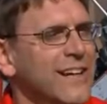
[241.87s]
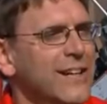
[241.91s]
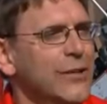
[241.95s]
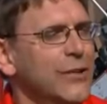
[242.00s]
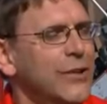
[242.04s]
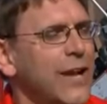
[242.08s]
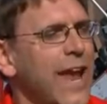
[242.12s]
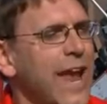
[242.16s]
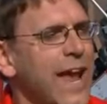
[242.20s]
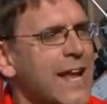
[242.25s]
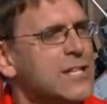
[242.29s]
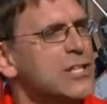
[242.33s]

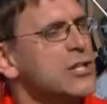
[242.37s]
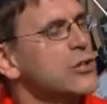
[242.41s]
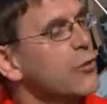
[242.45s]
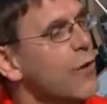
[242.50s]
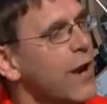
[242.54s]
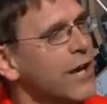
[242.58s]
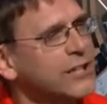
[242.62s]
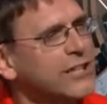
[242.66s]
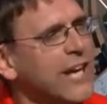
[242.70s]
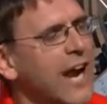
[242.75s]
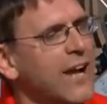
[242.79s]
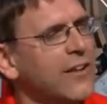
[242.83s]
You can't
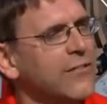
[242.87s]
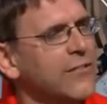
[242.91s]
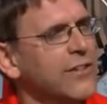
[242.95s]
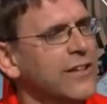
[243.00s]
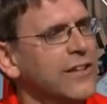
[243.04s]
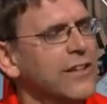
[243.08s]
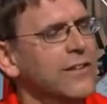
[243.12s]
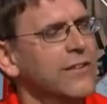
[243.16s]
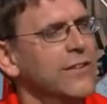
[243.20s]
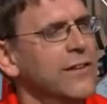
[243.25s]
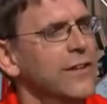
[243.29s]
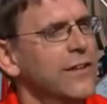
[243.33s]
stretch out
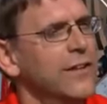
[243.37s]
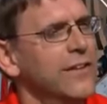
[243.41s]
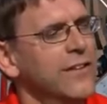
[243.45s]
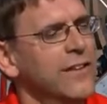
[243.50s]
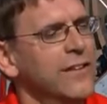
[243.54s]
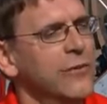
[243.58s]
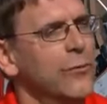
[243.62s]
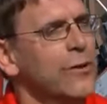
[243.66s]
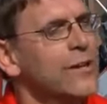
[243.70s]
the